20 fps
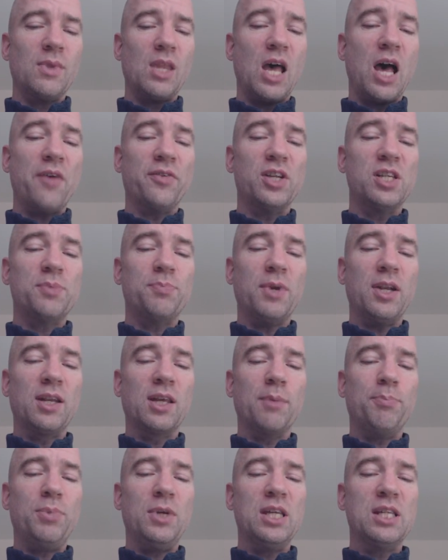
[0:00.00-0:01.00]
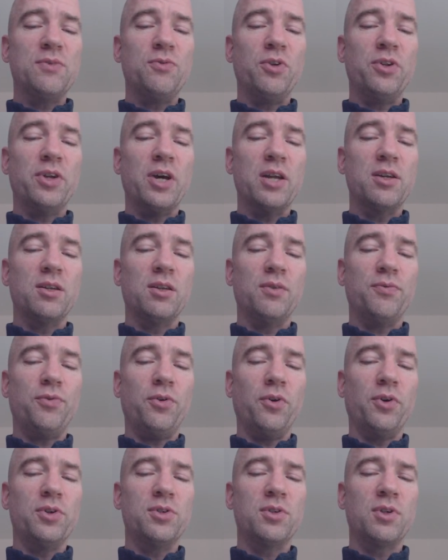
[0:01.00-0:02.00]
After spending a peaceful night in the
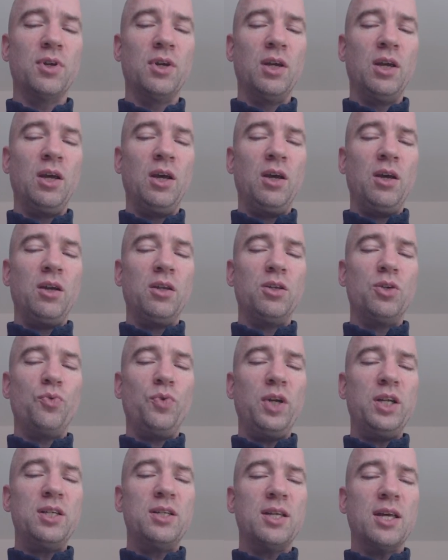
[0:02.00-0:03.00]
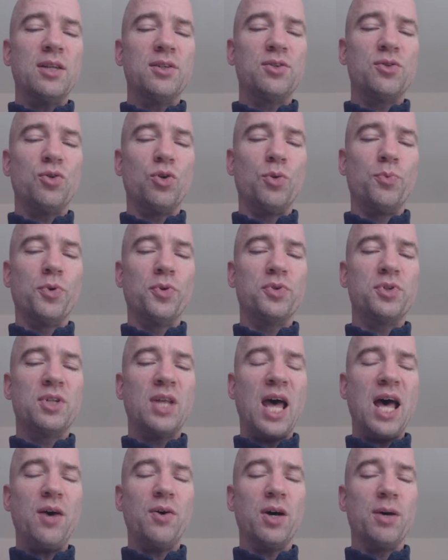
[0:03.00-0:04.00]
forest, You reach Asromo's
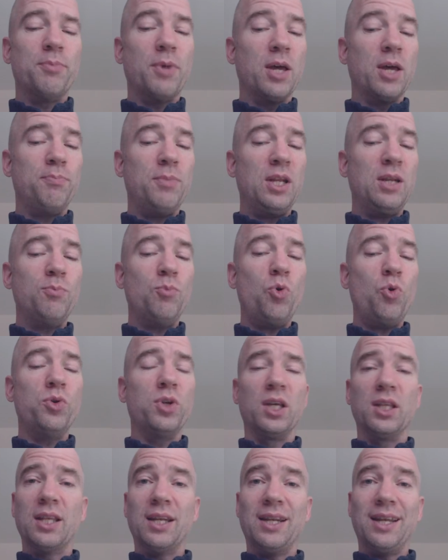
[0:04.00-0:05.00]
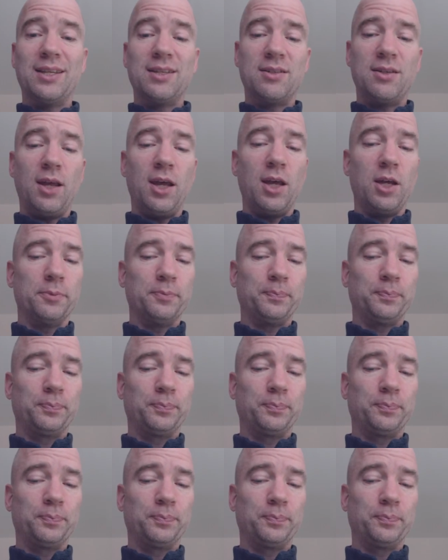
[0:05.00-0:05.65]
tower by mid-morning the next day.